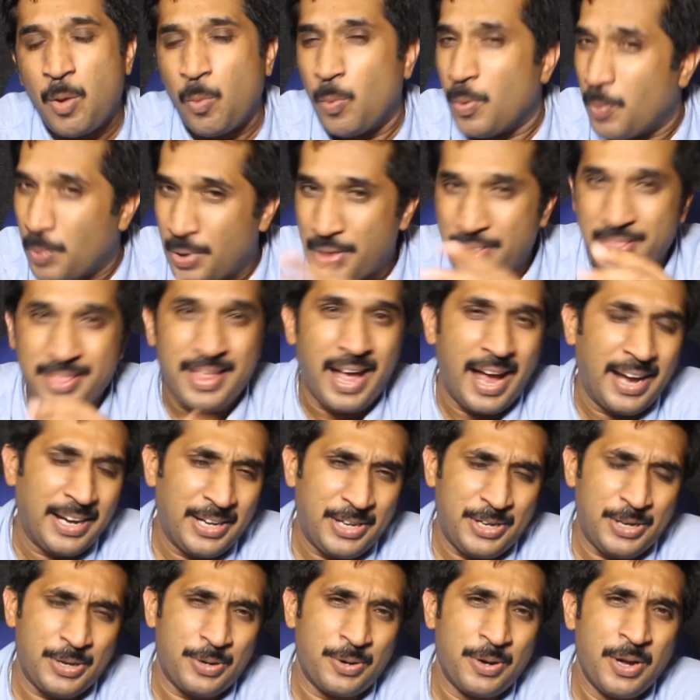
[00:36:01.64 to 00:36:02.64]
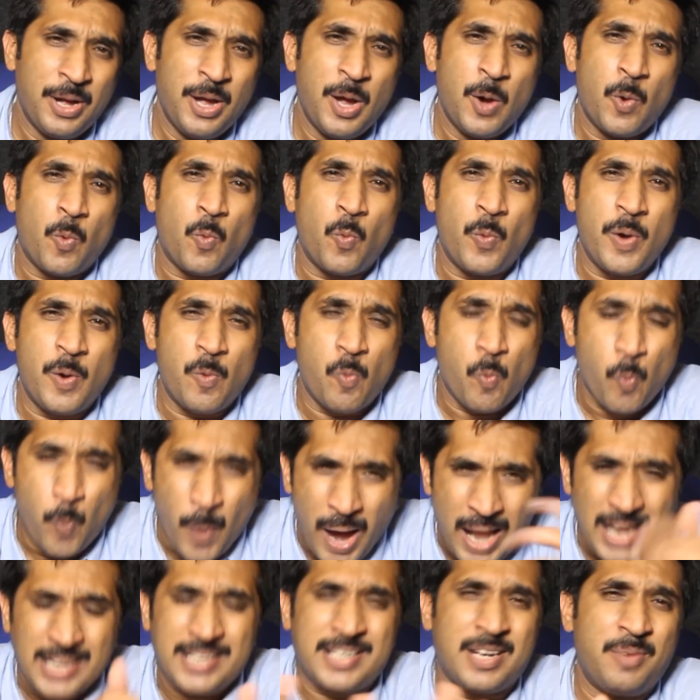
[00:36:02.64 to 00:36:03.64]
We want to thank you. We
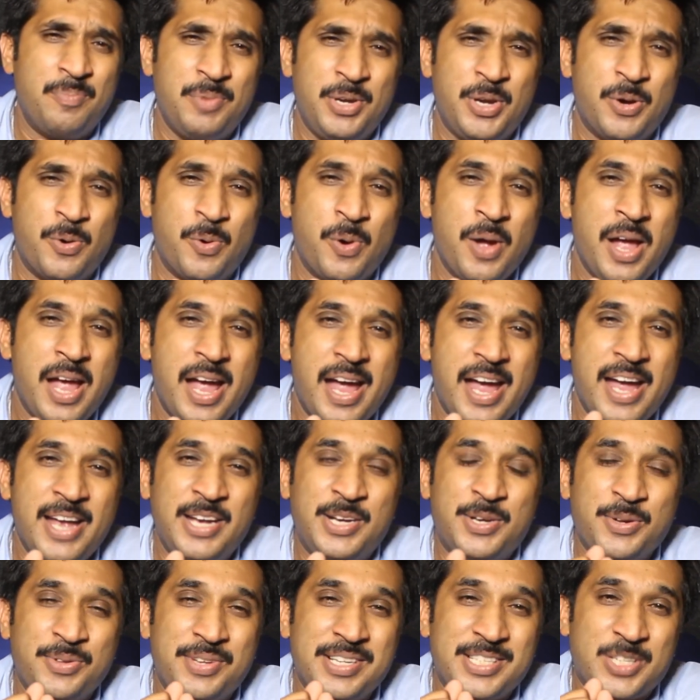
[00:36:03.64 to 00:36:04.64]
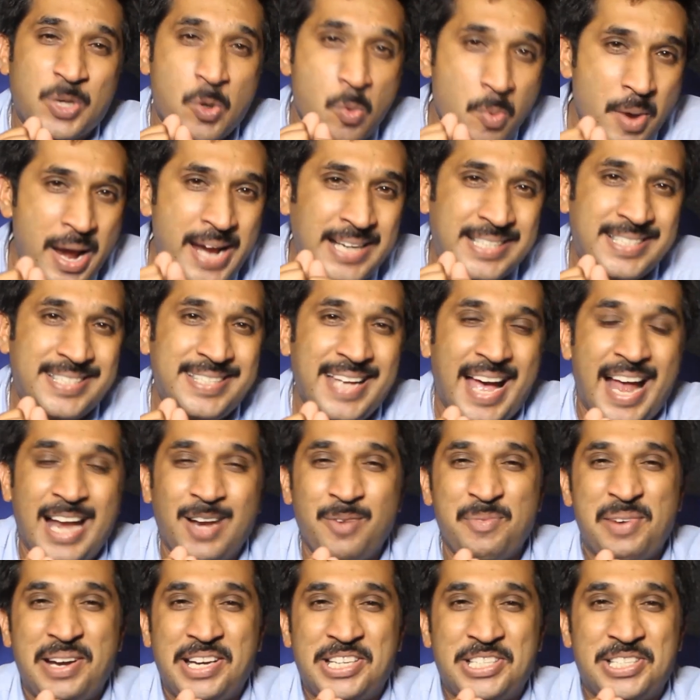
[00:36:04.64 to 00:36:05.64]
welcome you into this great
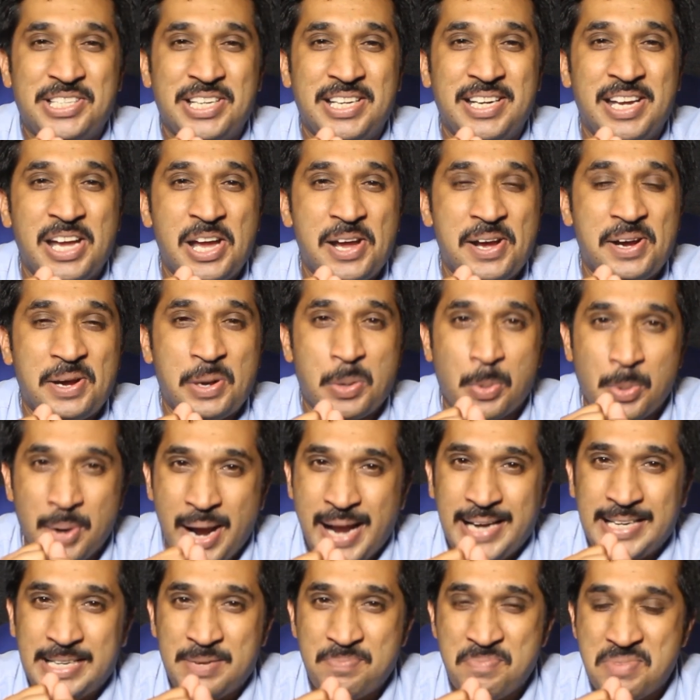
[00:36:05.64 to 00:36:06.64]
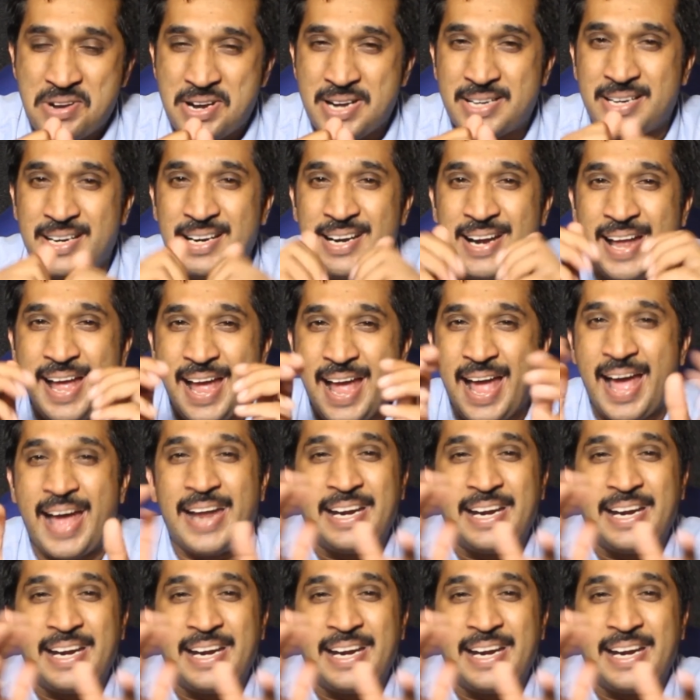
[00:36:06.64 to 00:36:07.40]
salvation, great miracle,